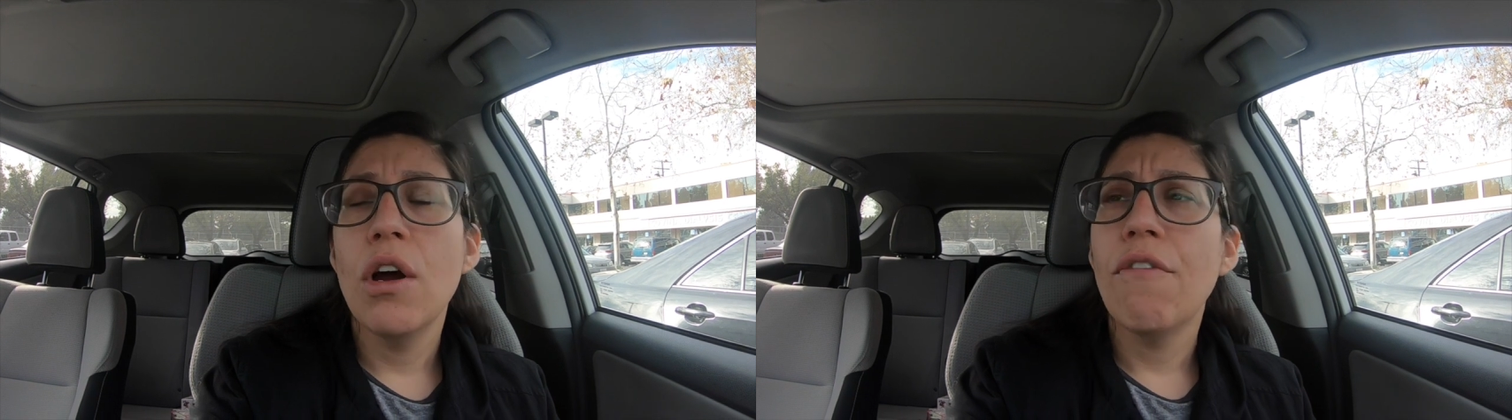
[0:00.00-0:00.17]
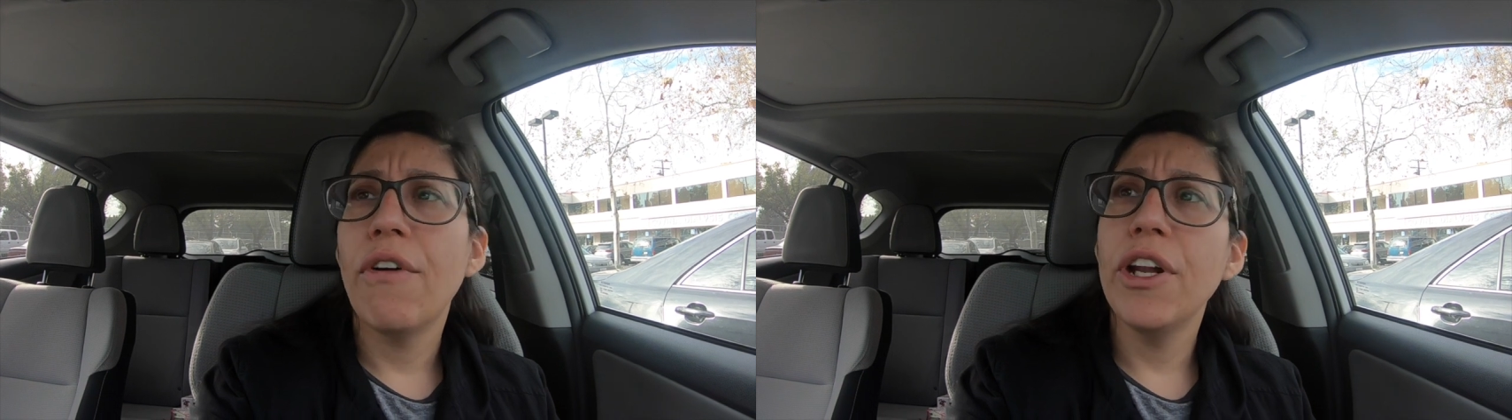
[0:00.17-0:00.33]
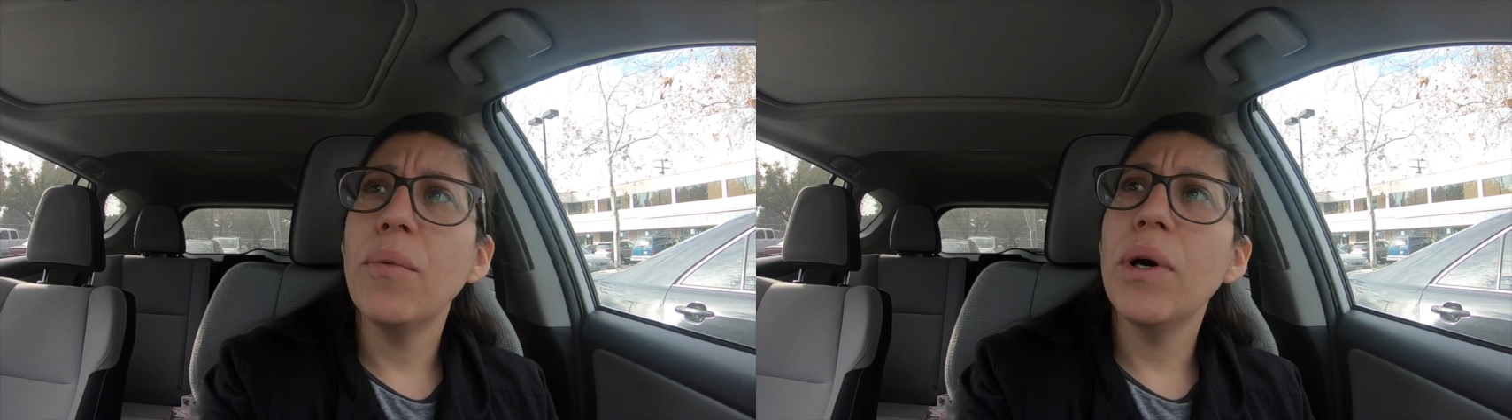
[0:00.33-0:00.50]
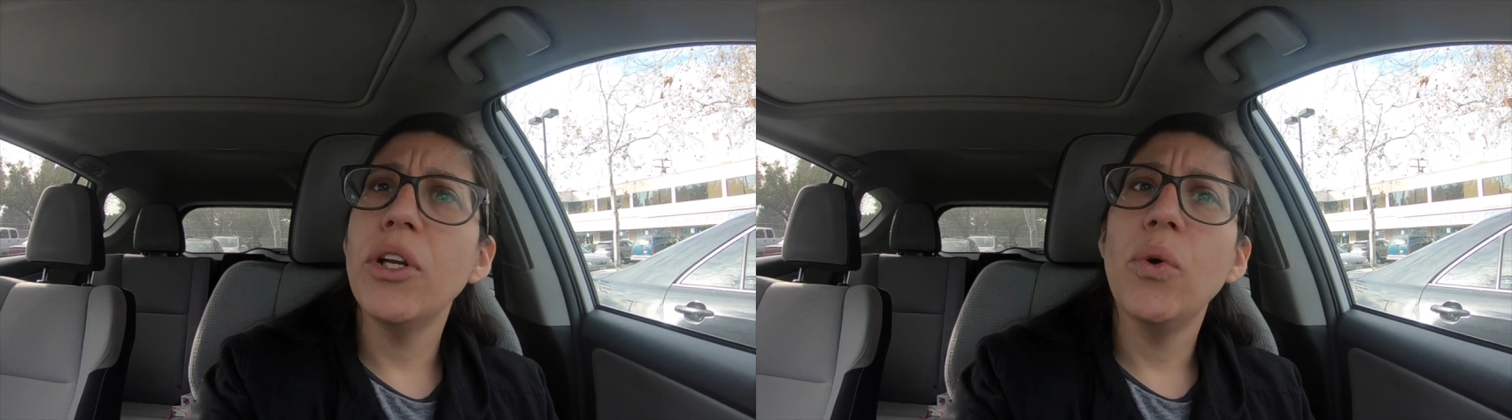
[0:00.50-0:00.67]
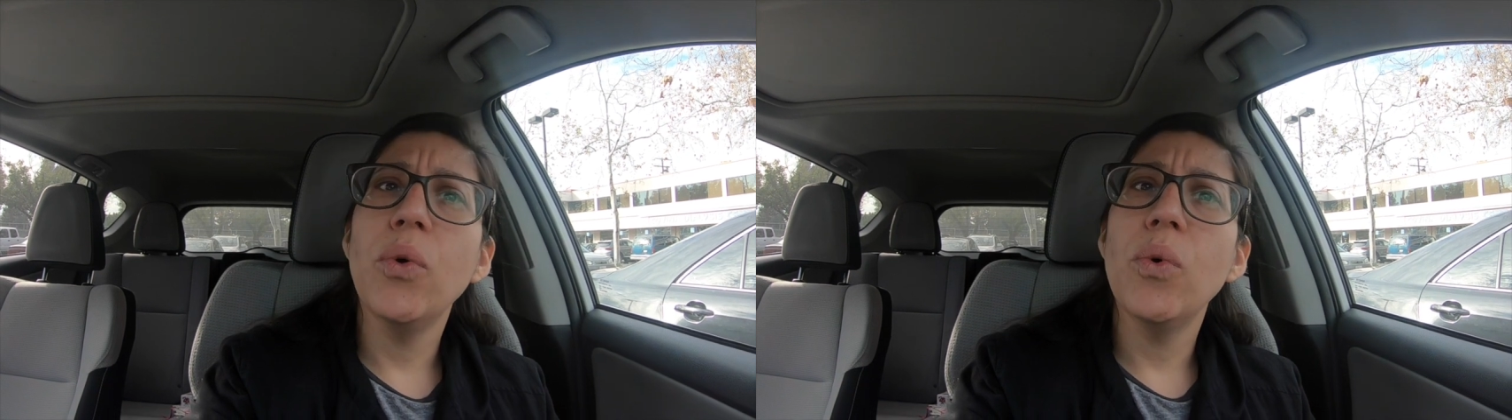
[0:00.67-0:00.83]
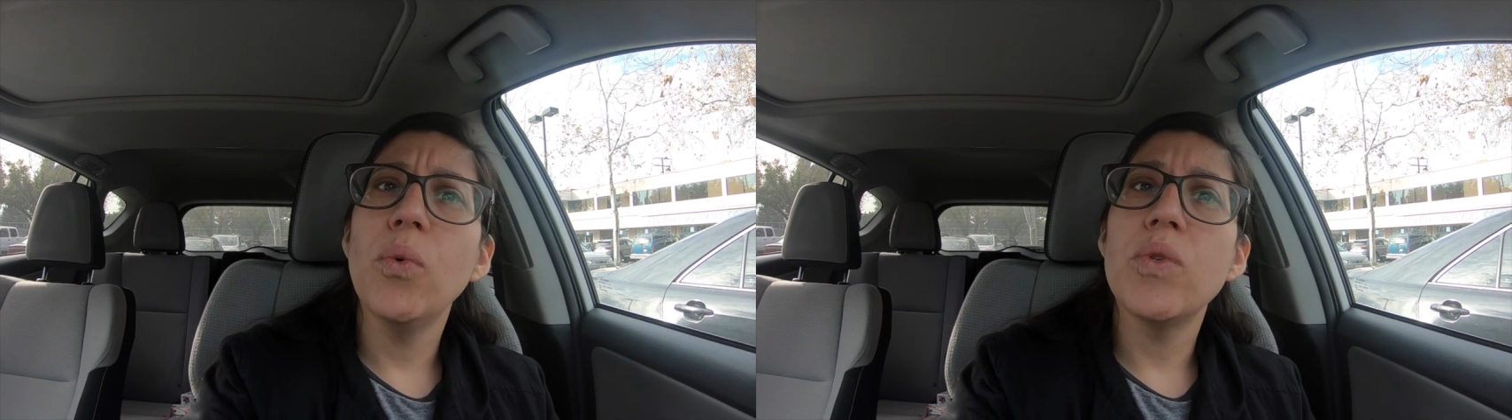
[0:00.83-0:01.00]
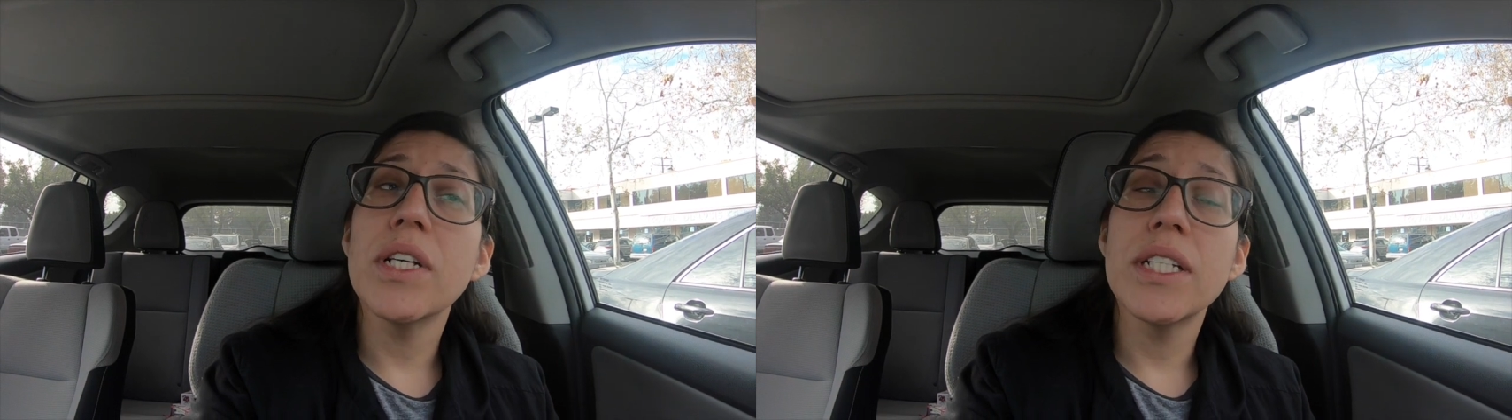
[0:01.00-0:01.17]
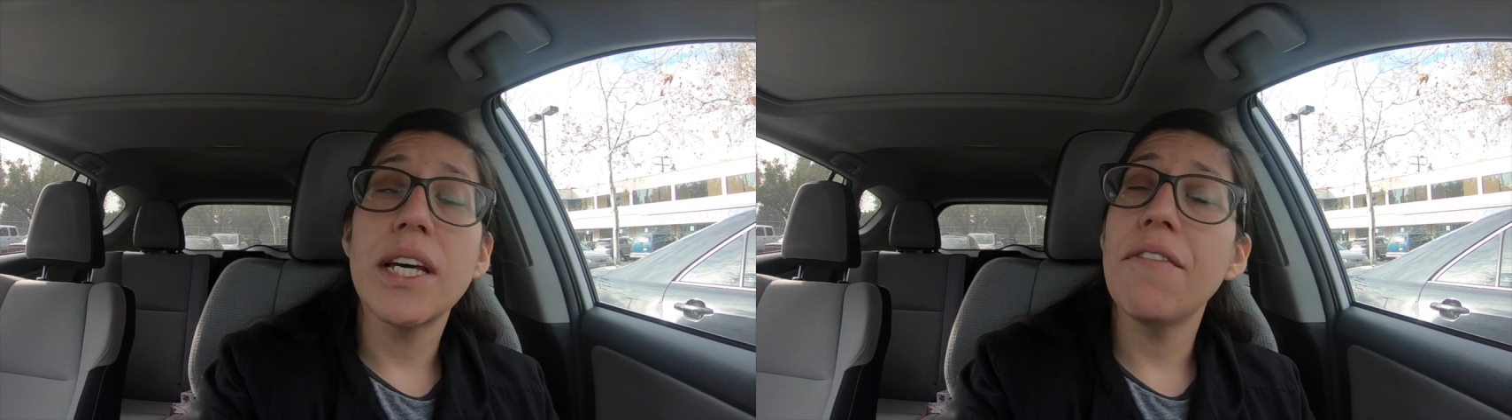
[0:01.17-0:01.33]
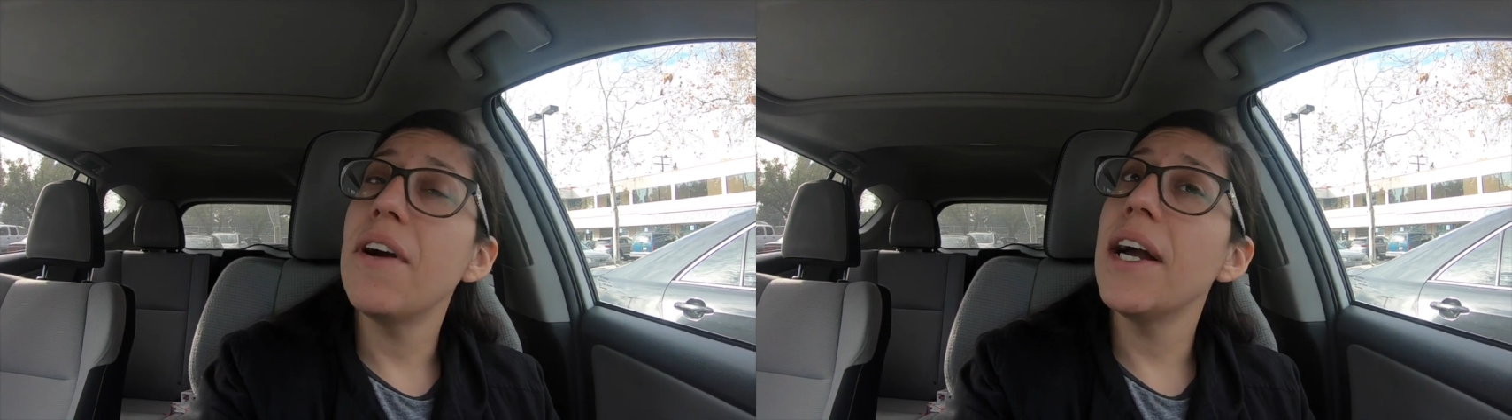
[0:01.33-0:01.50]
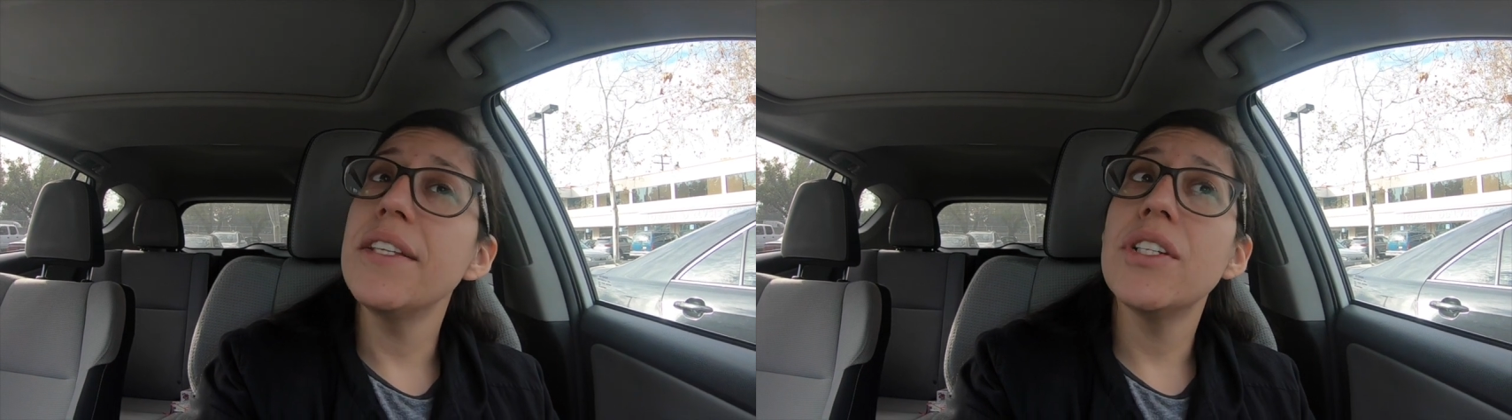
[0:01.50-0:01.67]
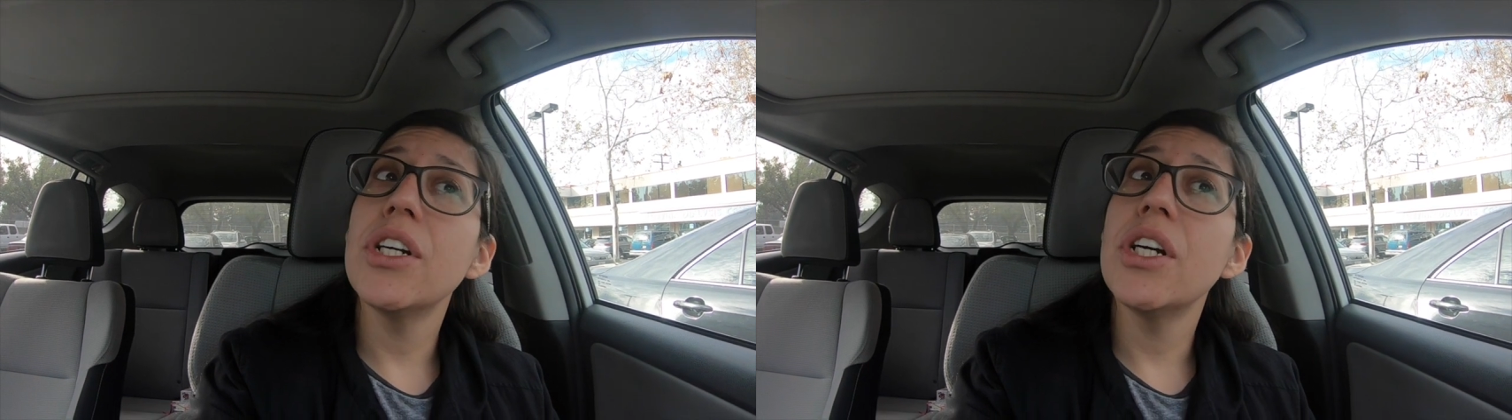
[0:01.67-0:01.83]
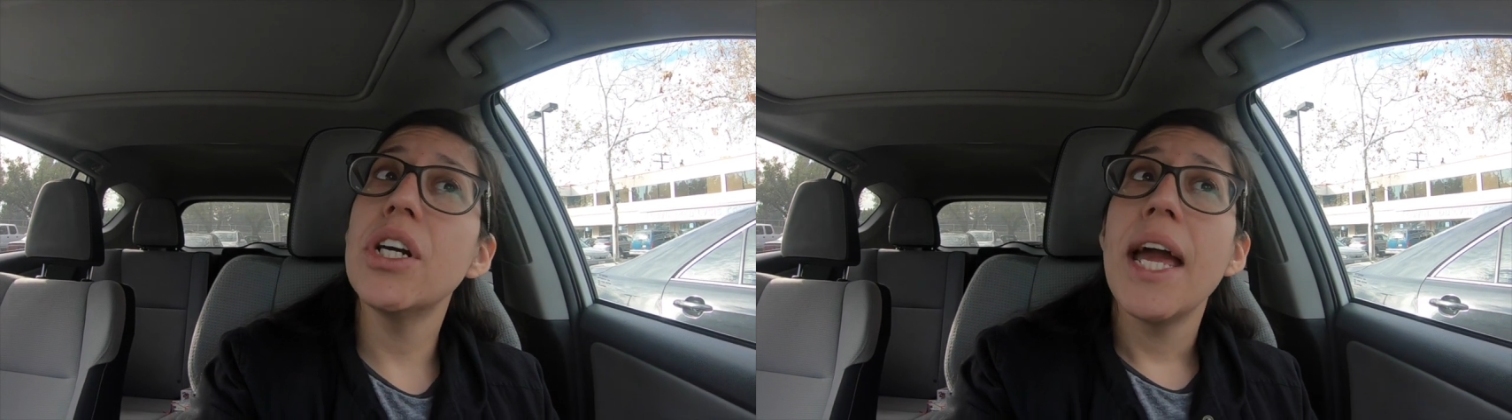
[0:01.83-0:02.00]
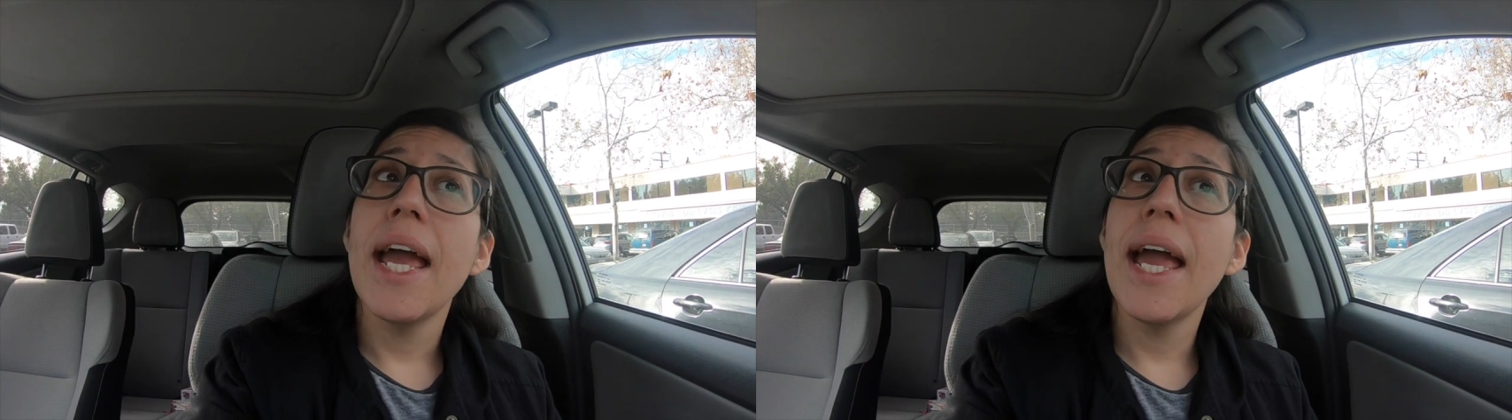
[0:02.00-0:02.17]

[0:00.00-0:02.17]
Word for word: for anyone who does have Kaiser